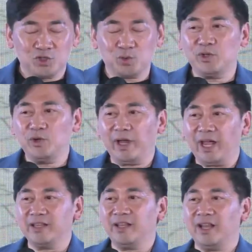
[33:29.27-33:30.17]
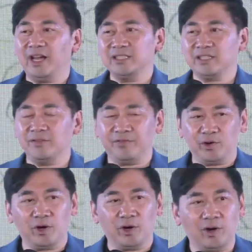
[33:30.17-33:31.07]
So when you analyze and
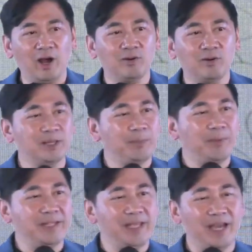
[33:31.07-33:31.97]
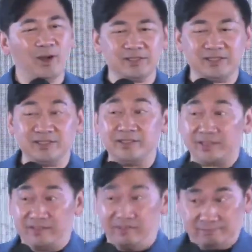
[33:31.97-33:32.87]
figure out how somebody else
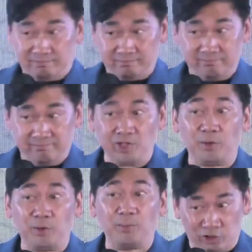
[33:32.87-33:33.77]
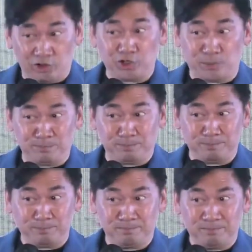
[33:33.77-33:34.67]
did their mastership,
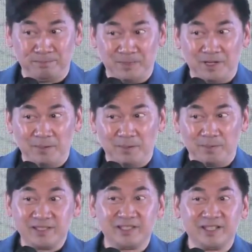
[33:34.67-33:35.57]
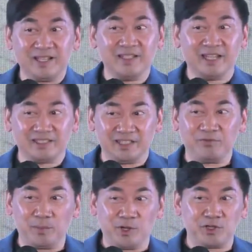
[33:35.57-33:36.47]
basically that's
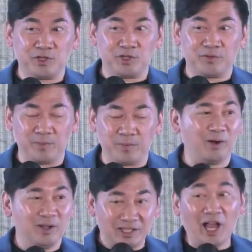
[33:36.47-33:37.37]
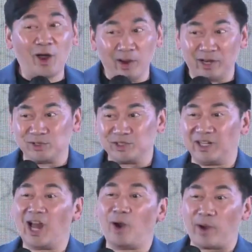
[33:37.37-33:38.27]
information for me now. Now I
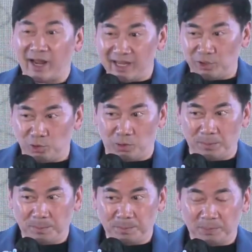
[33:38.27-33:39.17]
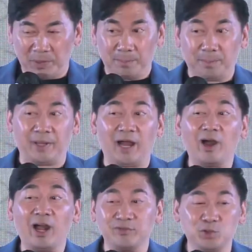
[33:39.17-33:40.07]
understand how I can do it, but
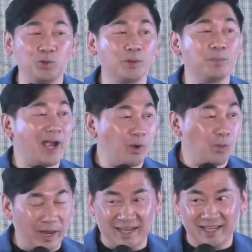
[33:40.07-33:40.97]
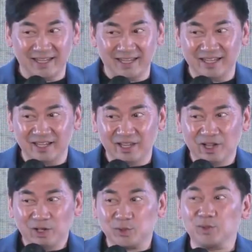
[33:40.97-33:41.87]
I'll have to do it my way.
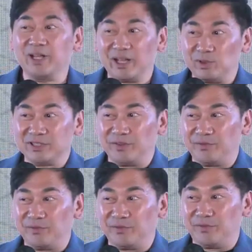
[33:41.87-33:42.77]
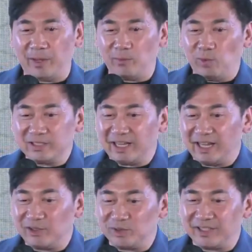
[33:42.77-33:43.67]
So that was the first step. And once
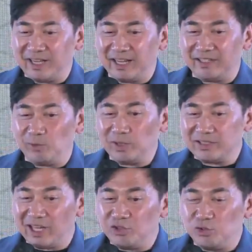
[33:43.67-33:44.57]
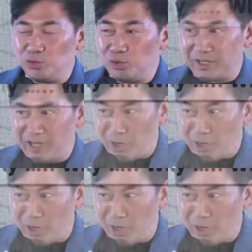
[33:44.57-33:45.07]
I understand, once I drew